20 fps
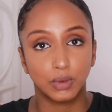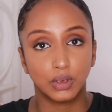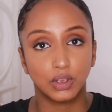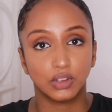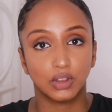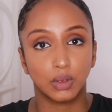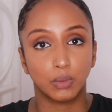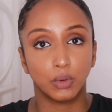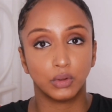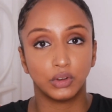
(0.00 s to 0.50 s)

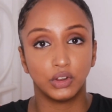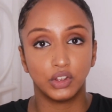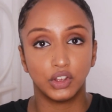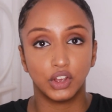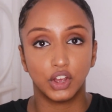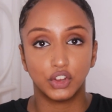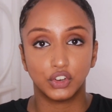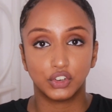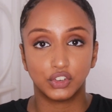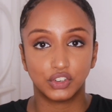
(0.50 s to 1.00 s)
because I want to
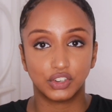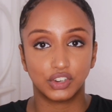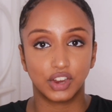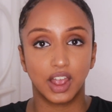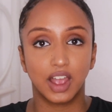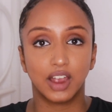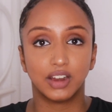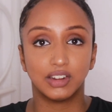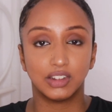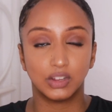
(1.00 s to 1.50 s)

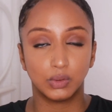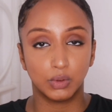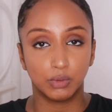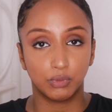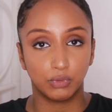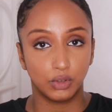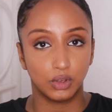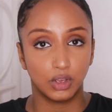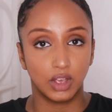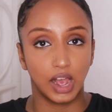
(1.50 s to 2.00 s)
share this
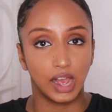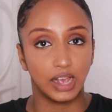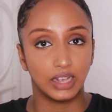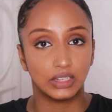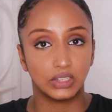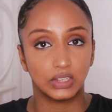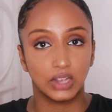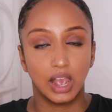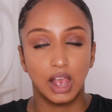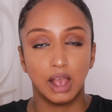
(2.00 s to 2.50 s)
with you
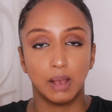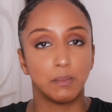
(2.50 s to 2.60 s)
guys.